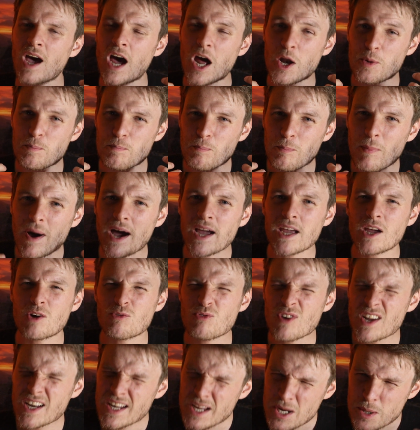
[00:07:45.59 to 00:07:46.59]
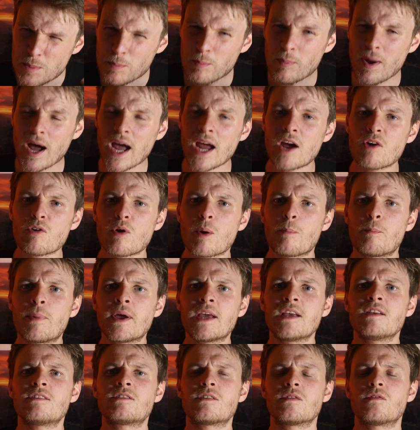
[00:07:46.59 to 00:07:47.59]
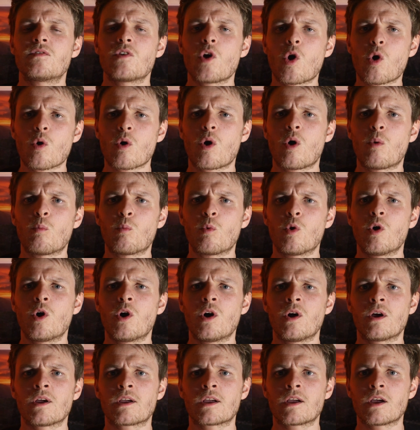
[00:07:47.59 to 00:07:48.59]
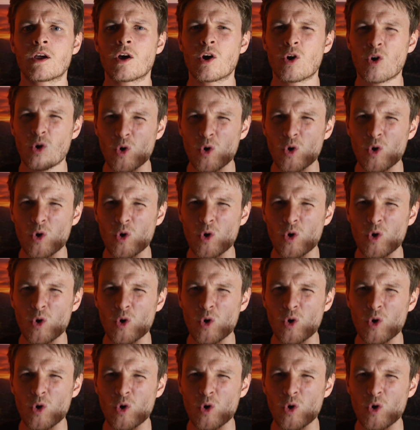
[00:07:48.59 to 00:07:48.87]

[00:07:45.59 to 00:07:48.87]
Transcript: really admire a piece of your own work